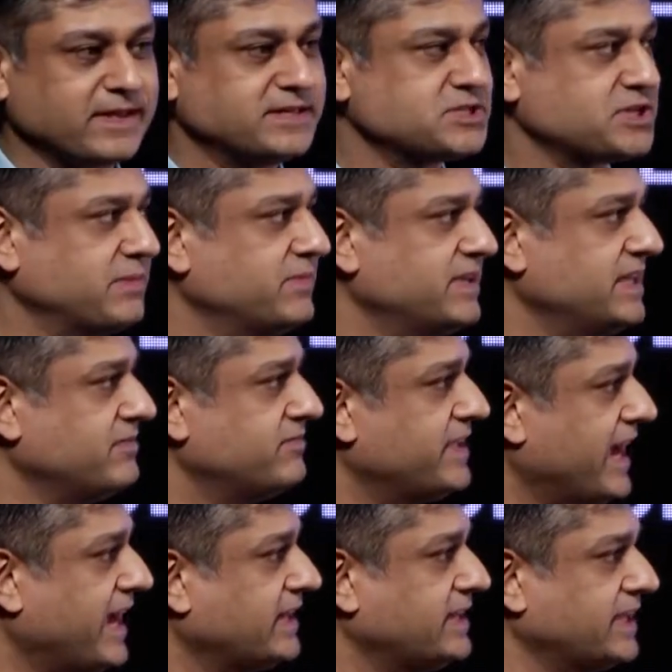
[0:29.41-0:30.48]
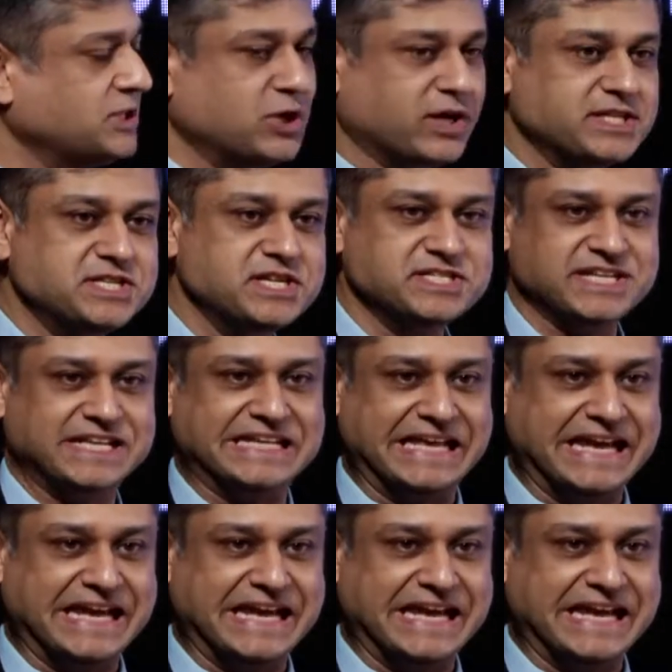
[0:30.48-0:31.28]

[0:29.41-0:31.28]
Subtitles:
So I believe that technology is an